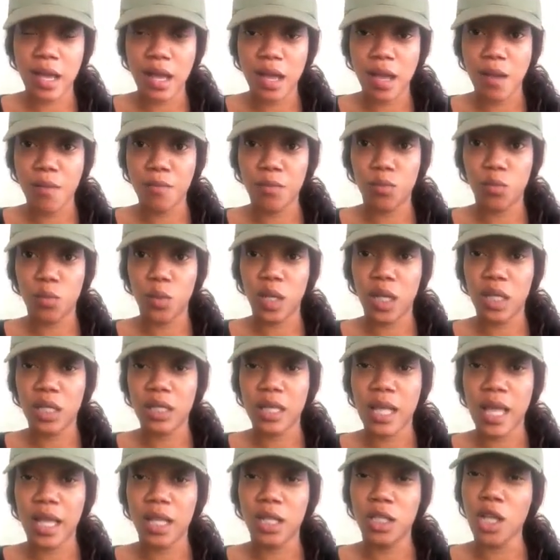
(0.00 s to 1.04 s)
when
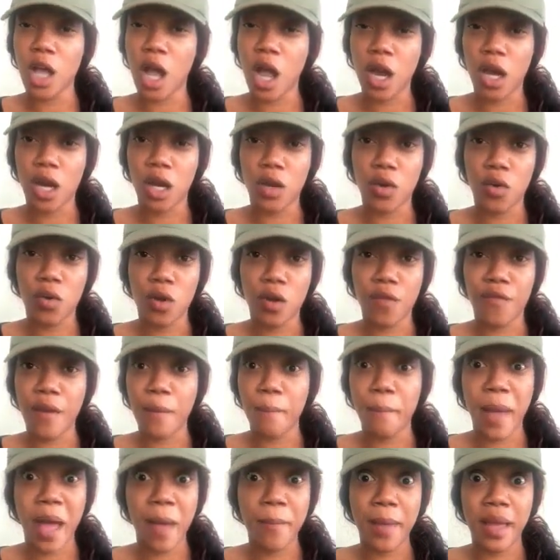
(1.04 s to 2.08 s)
it's like dark or if
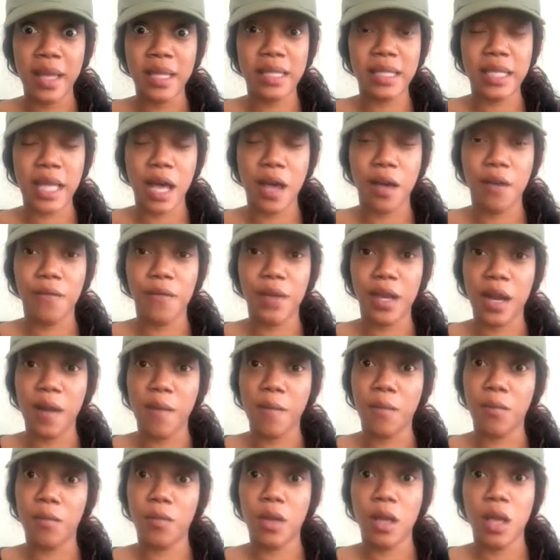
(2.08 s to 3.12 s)
I'm by myself and
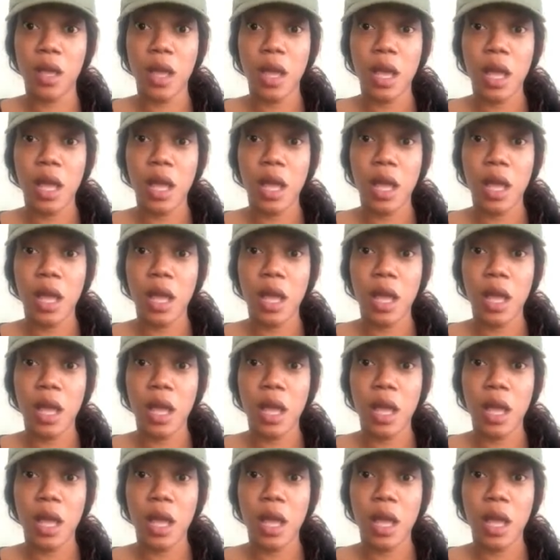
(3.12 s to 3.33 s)
I'm